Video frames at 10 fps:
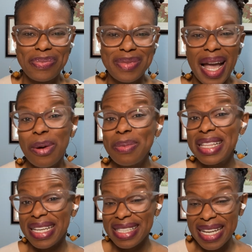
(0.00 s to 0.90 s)
I hope
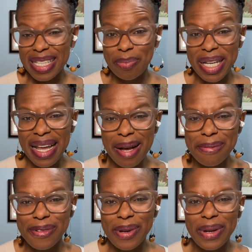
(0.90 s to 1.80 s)
this has been
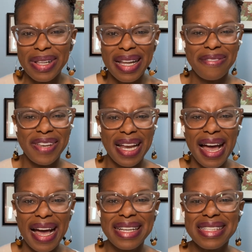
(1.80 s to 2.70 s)
helpful. If it
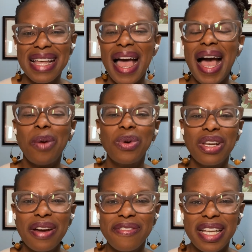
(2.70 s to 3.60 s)
has, I would
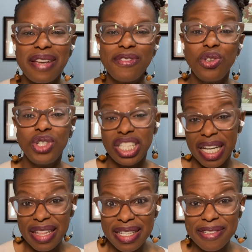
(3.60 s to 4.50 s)
love it if you share
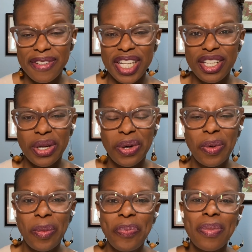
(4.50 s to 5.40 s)
this video,